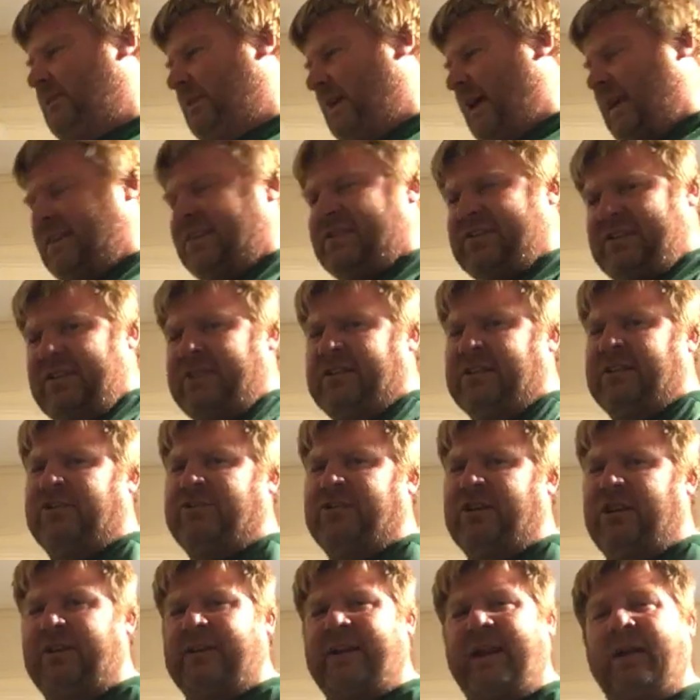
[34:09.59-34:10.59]
I sit in a
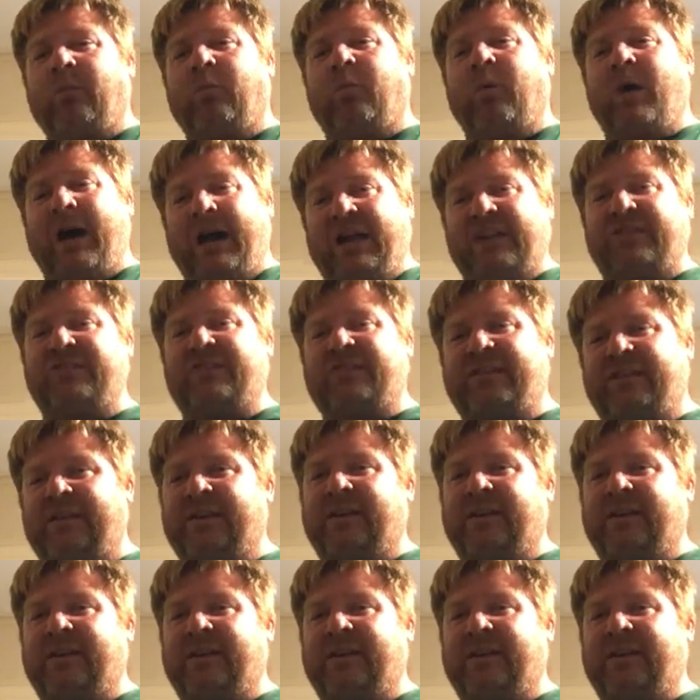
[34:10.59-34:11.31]
chair, and I watched